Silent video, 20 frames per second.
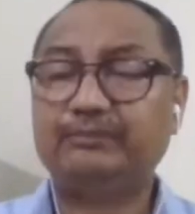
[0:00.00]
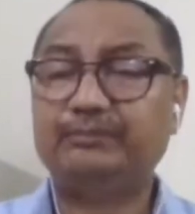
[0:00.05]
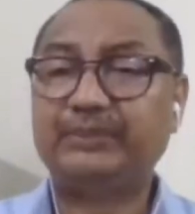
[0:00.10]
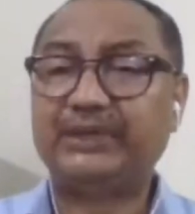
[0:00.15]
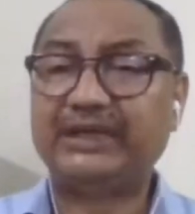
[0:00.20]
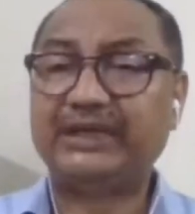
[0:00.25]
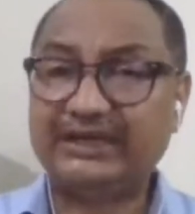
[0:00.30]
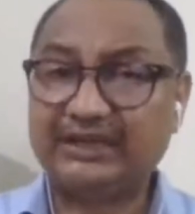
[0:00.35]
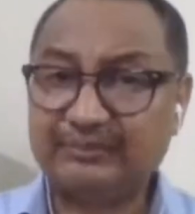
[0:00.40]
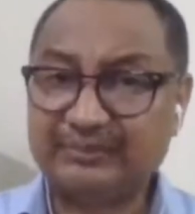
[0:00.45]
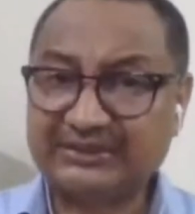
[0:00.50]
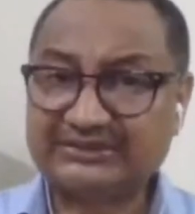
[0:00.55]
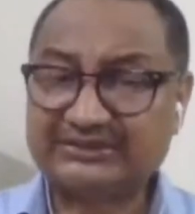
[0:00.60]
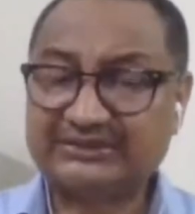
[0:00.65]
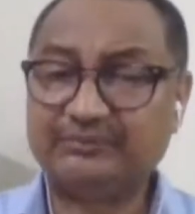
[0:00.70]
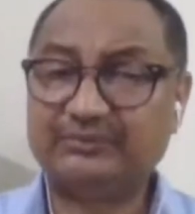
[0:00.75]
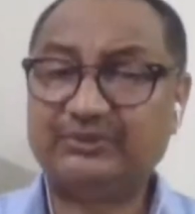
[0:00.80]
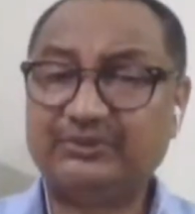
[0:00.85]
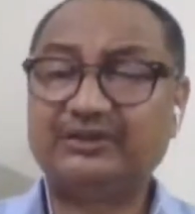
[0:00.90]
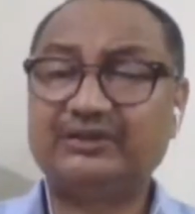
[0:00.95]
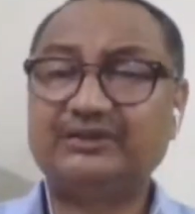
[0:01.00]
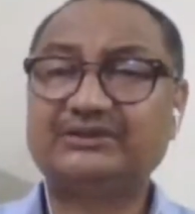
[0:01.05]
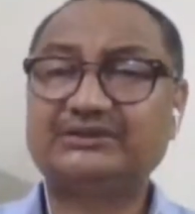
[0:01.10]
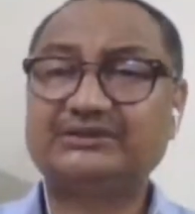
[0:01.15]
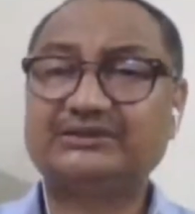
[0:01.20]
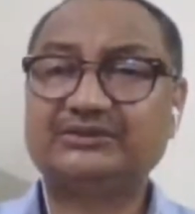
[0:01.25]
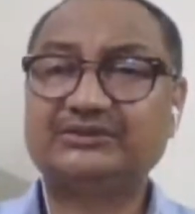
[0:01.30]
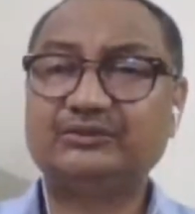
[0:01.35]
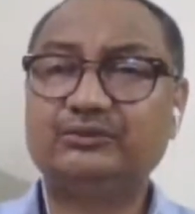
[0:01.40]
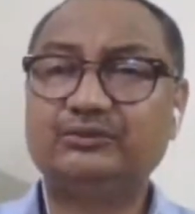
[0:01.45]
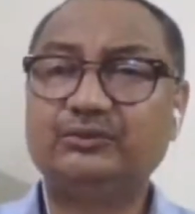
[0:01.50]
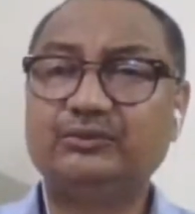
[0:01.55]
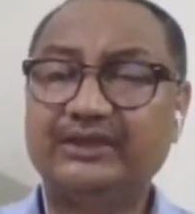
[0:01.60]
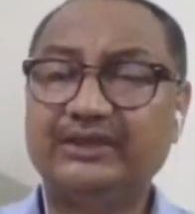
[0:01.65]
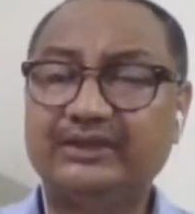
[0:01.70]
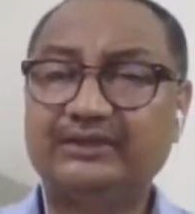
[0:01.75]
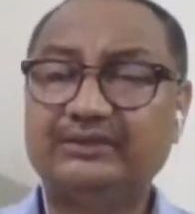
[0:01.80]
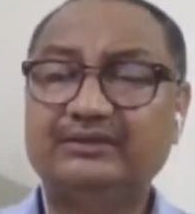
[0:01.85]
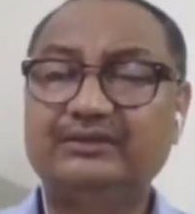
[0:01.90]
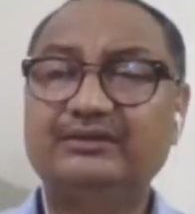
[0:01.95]
Pandemics emerge
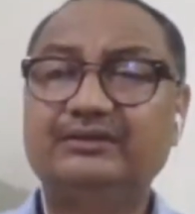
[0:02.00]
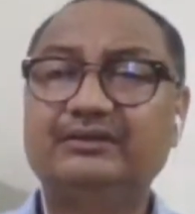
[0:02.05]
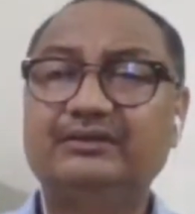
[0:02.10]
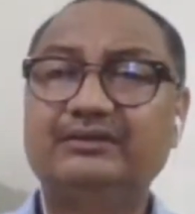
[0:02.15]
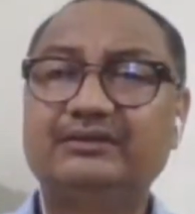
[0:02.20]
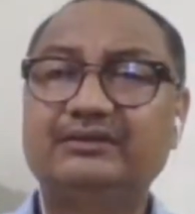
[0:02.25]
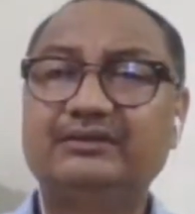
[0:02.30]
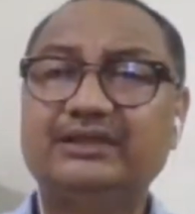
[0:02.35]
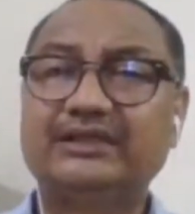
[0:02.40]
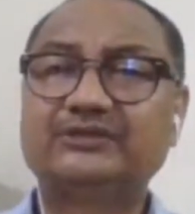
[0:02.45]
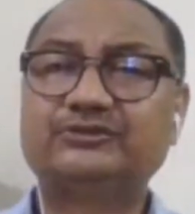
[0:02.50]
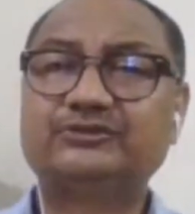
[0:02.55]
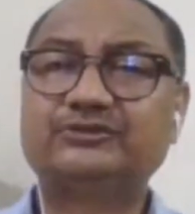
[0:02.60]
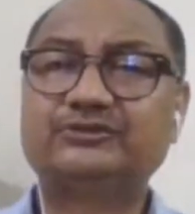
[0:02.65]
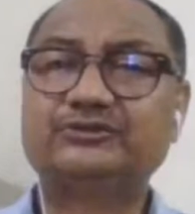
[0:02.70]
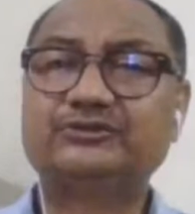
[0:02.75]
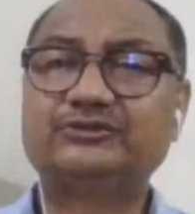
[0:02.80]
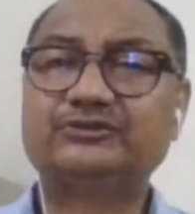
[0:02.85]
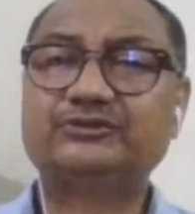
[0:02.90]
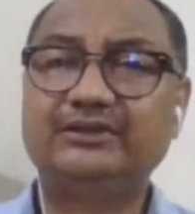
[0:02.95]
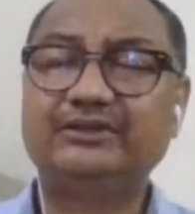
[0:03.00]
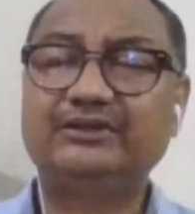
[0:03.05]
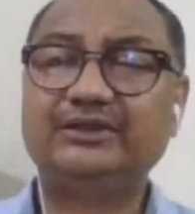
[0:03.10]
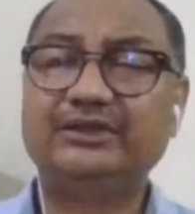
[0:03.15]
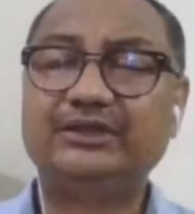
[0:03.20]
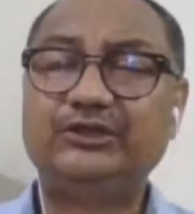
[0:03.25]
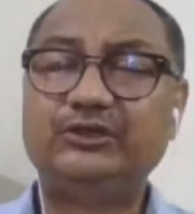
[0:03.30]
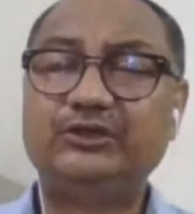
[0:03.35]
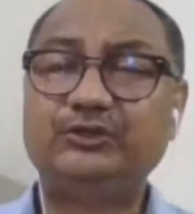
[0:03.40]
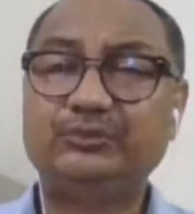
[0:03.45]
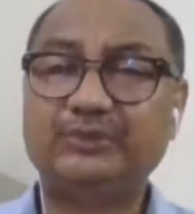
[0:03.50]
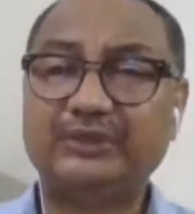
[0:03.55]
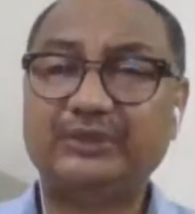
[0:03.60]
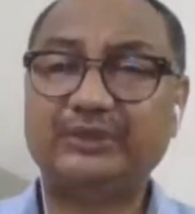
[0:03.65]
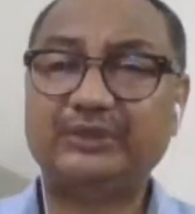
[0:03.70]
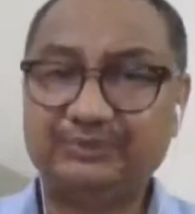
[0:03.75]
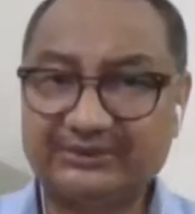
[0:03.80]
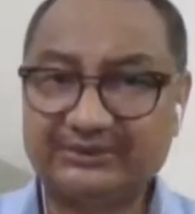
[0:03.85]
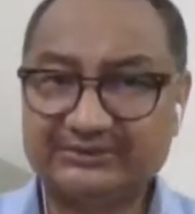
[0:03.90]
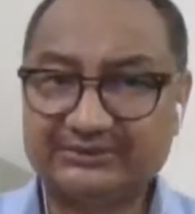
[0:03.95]
when actually
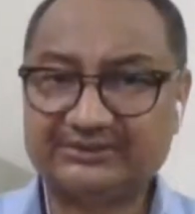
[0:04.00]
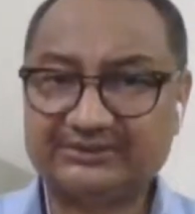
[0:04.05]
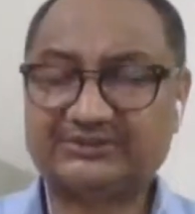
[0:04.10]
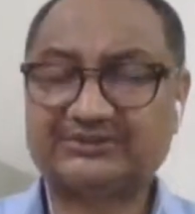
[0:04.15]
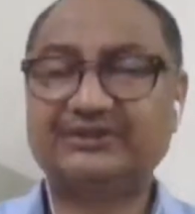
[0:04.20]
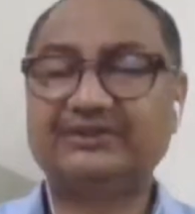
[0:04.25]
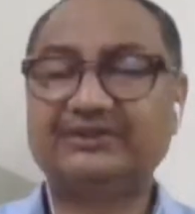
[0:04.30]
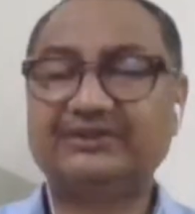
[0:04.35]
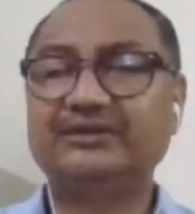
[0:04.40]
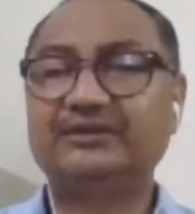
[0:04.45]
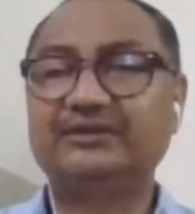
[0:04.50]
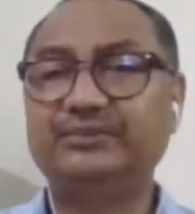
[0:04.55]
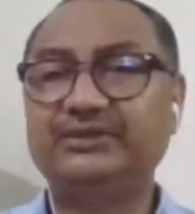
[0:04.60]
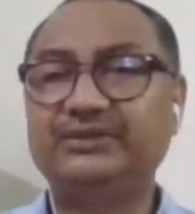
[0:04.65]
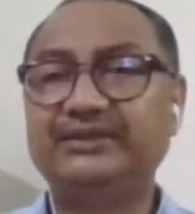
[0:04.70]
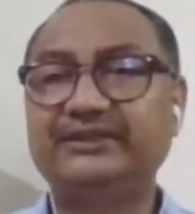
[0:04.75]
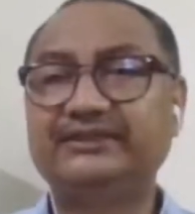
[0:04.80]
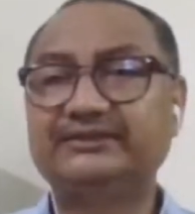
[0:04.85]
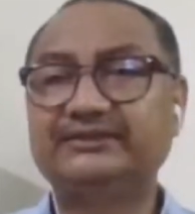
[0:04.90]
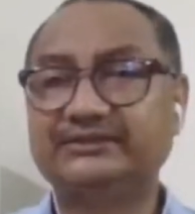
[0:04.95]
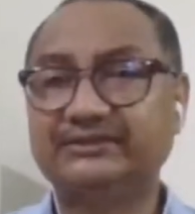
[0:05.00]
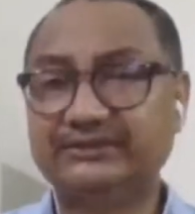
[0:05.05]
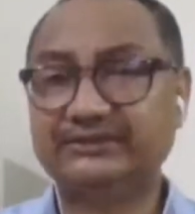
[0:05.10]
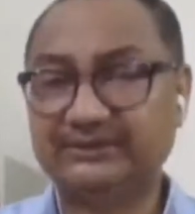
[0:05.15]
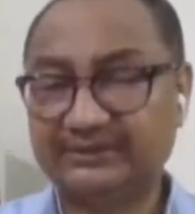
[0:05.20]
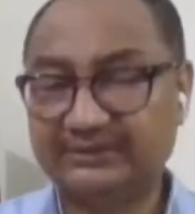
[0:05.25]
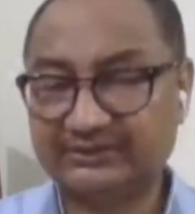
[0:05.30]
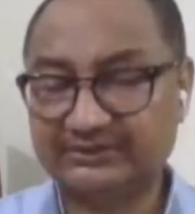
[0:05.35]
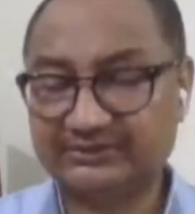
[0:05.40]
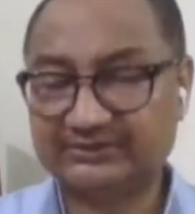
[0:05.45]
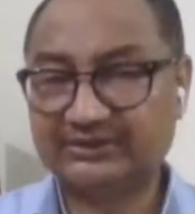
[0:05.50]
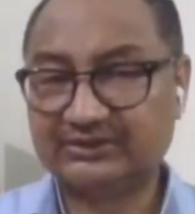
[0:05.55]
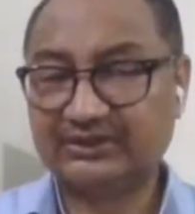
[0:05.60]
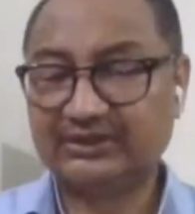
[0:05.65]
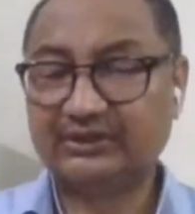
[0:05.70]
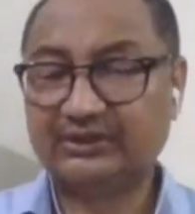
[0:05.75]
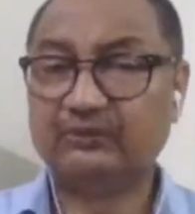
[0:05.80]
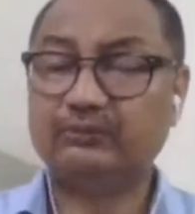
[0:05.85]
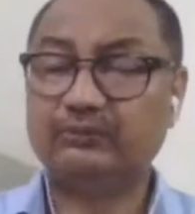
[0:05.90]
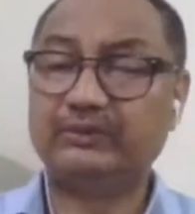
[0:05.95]
human beings started building cities,
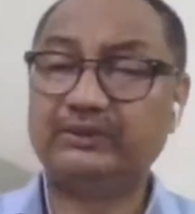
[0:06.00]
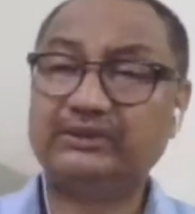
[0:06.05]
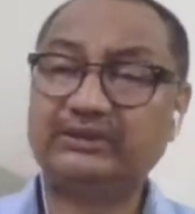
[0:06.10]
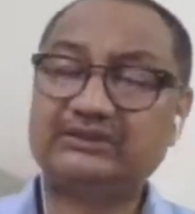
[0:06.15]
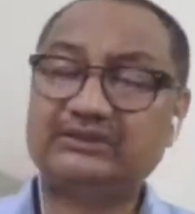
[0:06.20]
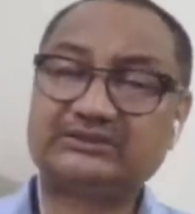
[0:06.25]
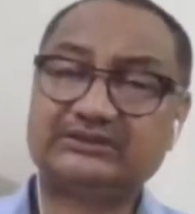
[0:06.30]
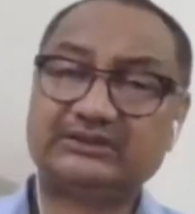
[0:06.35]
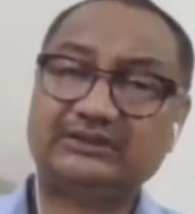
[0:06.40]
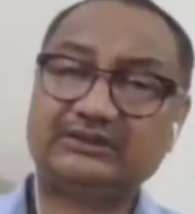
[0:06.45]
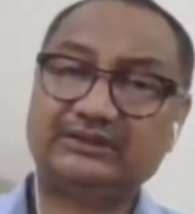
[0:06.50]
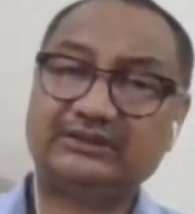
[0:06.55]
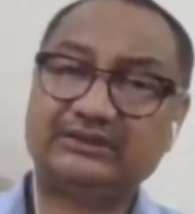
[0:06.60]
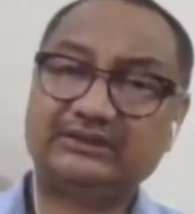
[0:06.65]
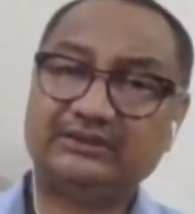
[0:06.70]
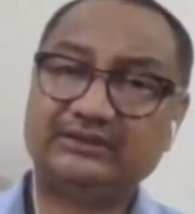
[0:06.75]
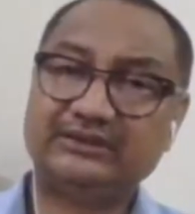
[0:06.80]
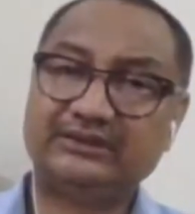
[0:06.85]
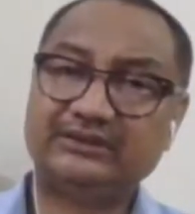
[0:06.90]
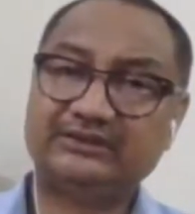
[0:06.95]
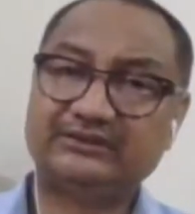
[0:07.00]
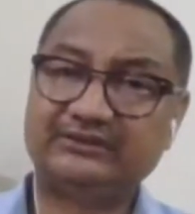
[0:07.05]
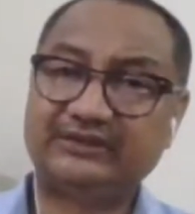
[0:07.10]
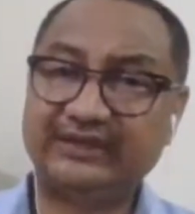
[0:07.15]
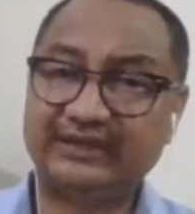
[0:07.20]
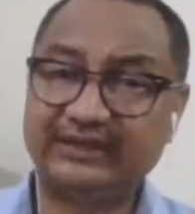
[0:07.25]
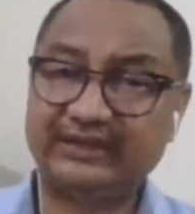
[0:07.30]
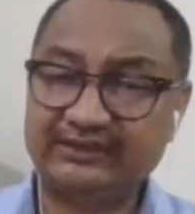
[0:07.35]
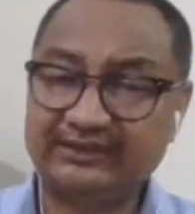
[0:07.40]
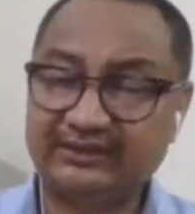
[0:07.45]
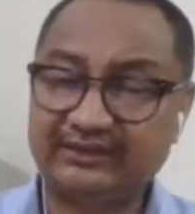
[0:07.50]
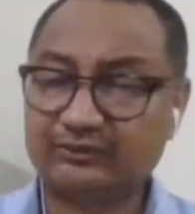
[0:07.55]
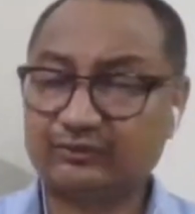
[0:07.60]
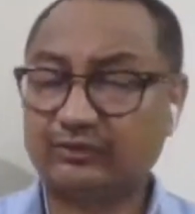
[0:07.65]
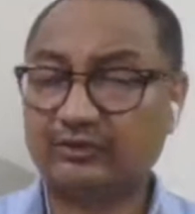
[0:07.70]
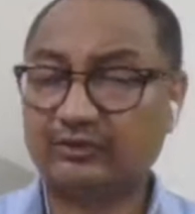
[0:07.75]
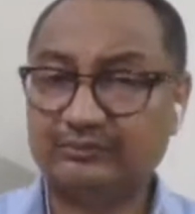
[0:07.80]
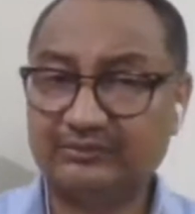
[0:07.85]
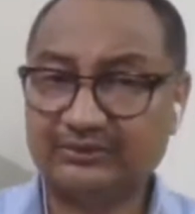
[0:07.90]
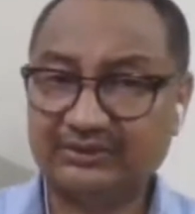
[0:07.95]
when they started their trade and
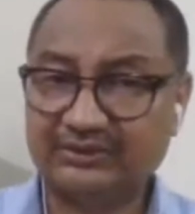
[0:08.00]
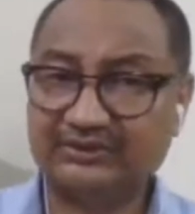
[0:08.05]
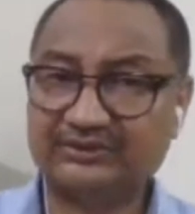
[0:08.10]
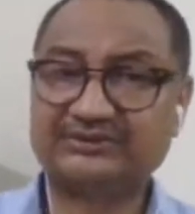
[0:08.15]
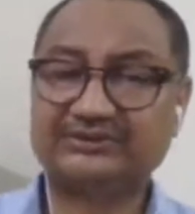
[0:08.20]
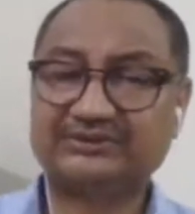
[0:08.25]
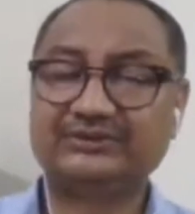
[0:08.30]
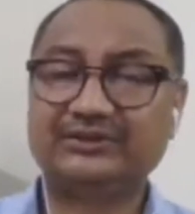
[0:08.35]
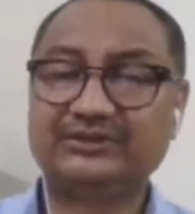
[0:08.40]
commerce,